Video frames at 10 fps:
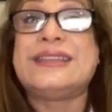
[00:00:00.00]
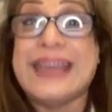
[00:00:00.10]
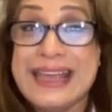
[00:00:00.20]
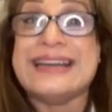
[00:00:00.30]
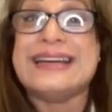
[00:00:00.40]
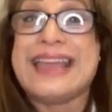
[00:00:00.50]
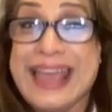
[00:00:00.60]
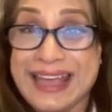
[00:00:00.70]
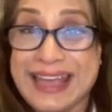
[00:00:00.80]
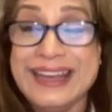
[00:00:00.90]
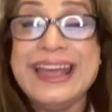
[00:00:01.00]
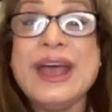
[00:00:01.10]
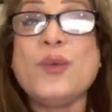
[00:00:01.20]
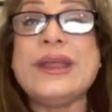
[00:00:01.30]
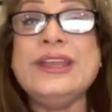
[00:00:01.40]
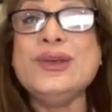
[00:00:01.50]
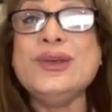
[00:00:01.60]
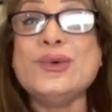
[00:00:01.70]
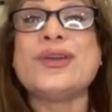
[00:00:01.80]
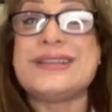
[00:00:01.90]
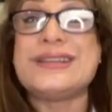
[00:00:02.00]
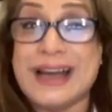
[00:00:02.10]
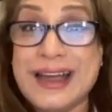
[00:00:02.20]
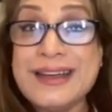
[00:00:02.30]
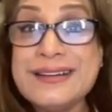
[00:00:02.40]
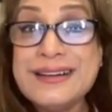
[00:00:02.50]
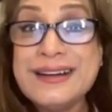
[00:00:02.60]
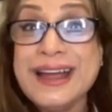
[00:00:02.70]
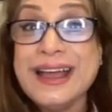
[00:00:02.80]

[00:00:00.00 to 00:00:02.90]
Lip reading: think again. When you retire,